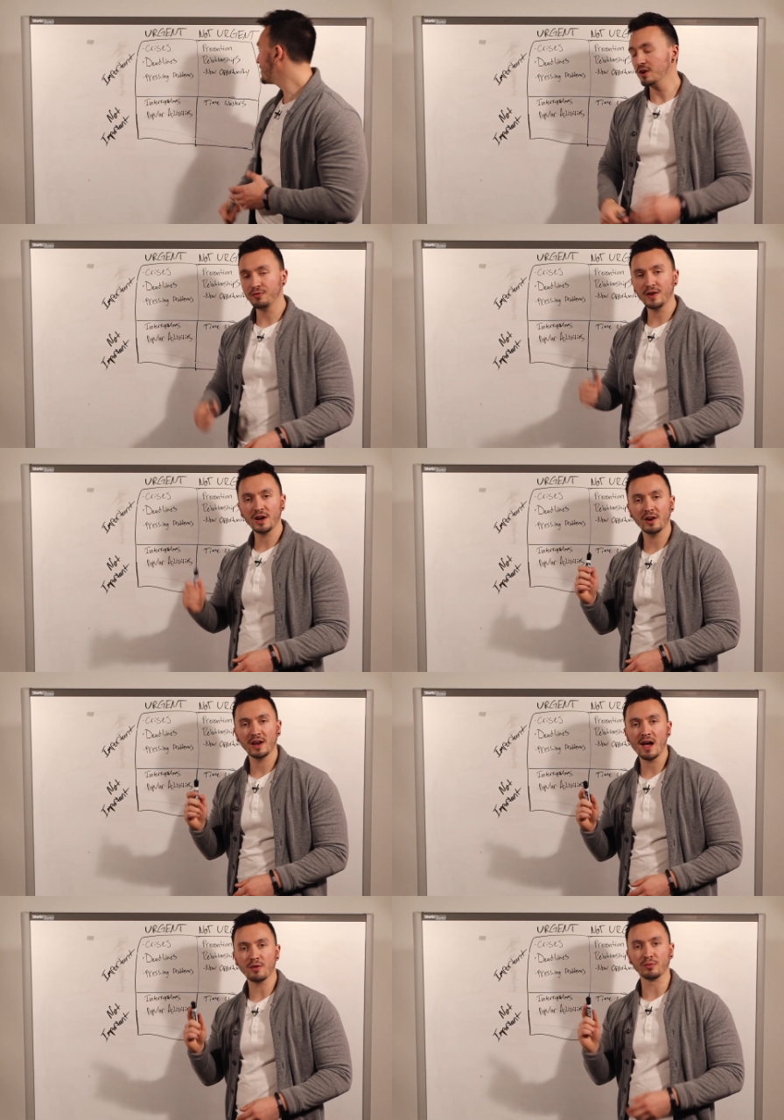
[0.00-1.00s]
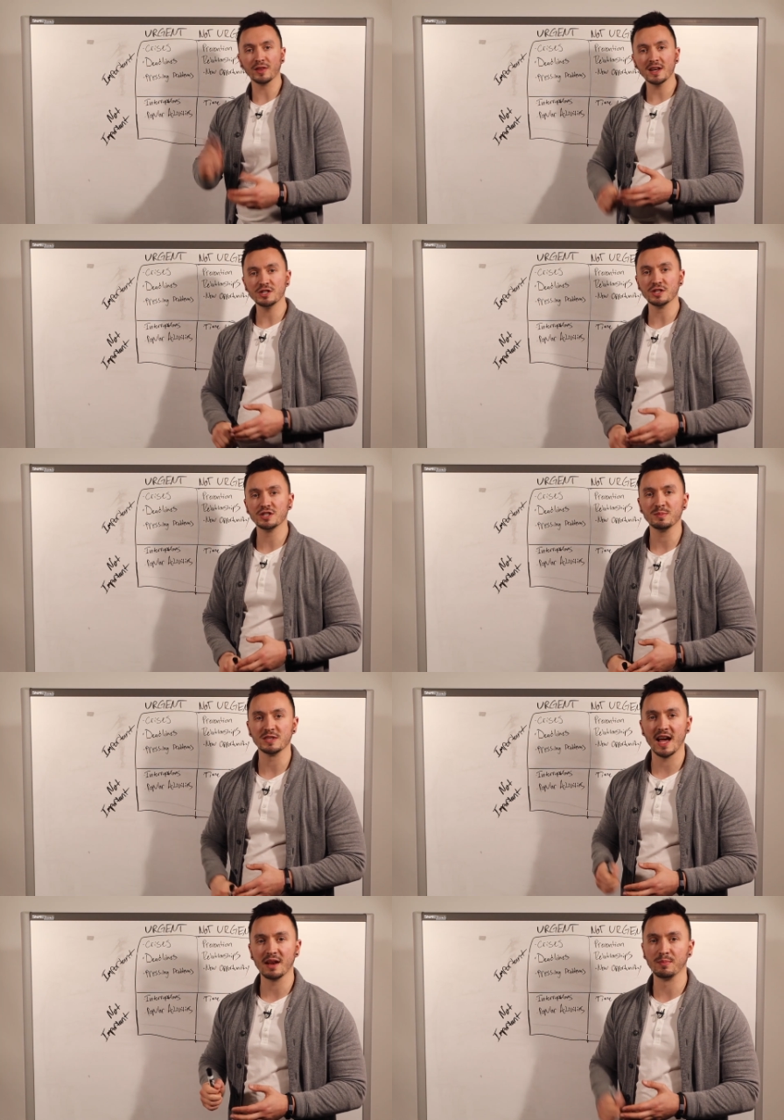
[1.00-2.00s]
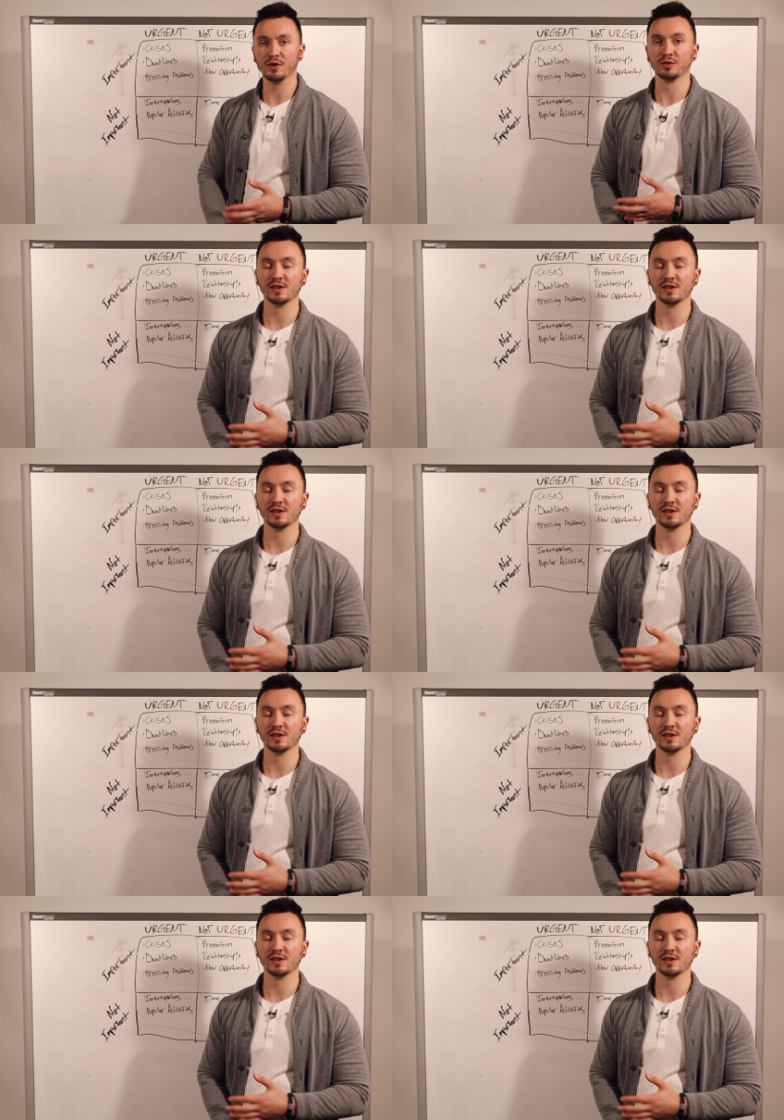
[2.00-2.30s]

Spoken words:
when you're figuring out relationships and how to build